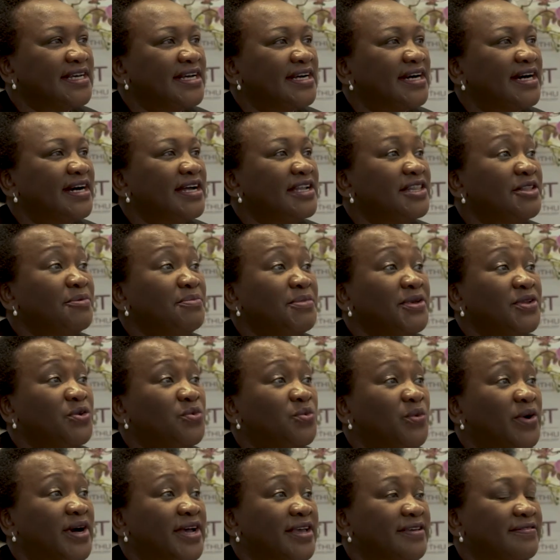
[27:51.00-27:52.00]
and the
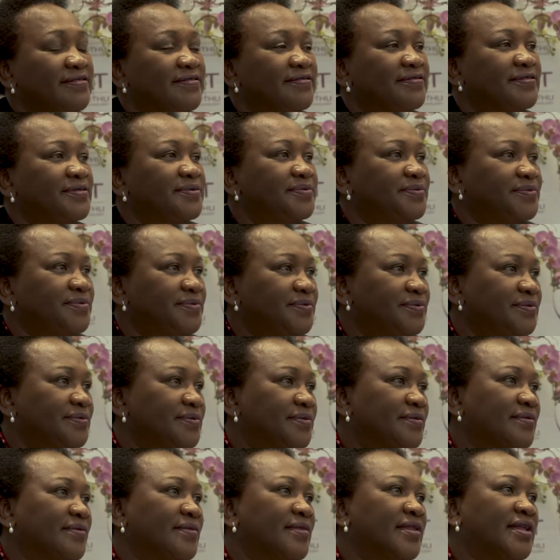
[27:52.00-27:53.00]
midwife.
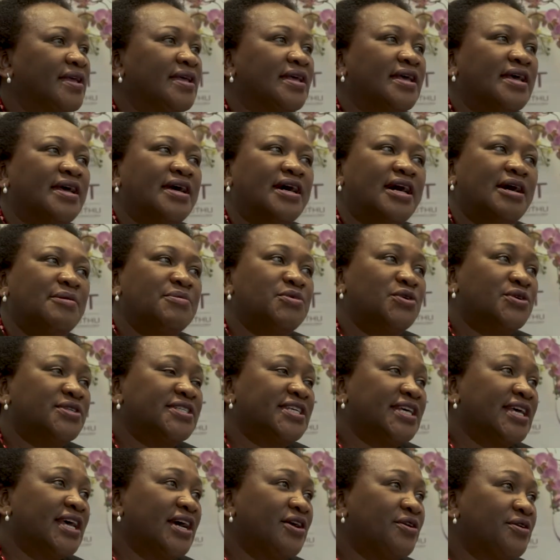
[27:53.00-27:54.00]
I'm not a
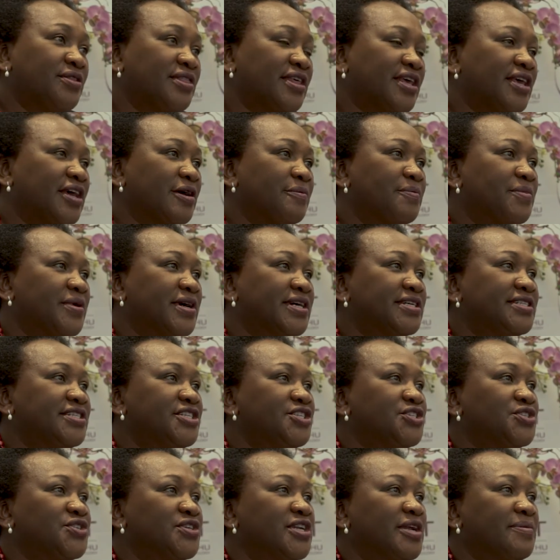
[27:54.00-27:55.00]
healthcare
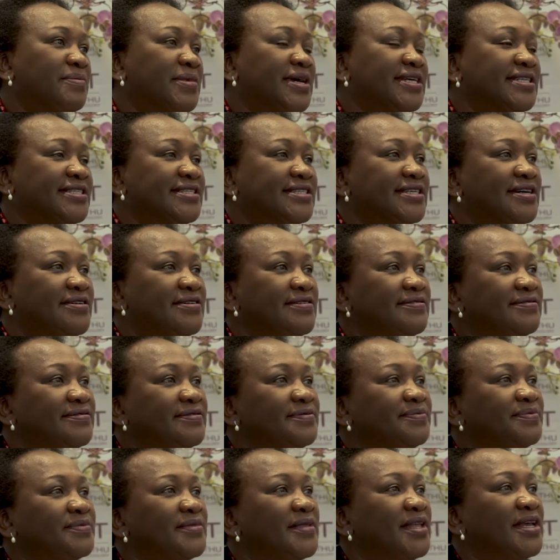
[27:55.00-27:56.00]
practitioner myself,
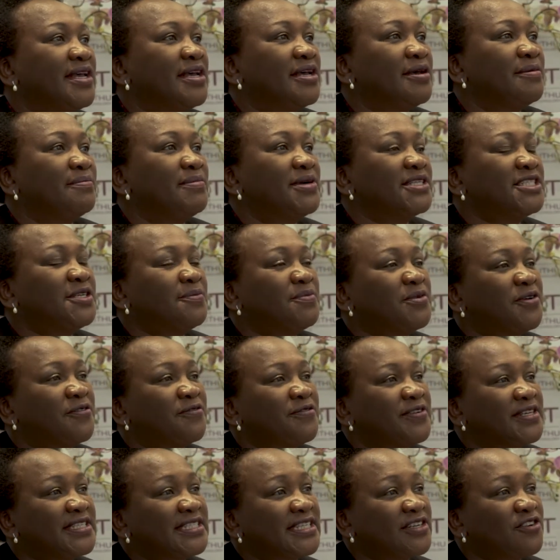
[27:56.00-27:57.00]
but a
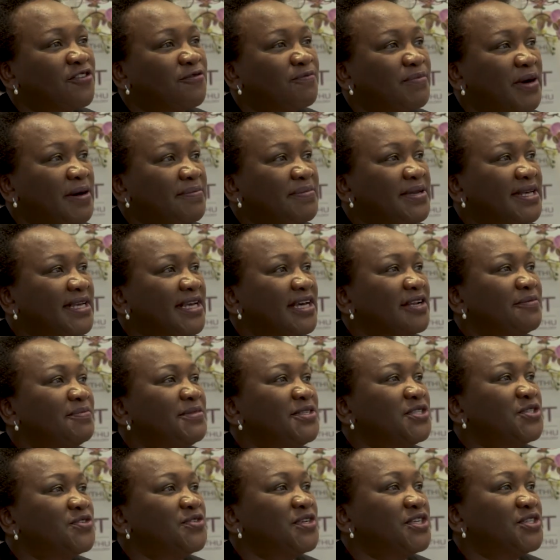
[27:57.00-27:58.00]
professor of public
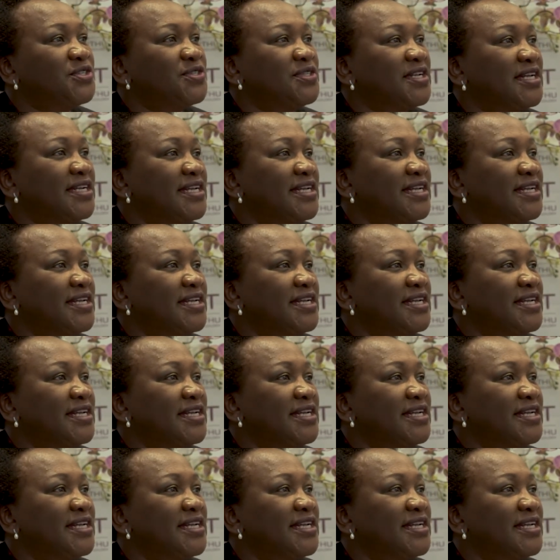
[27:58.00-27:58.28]
administration and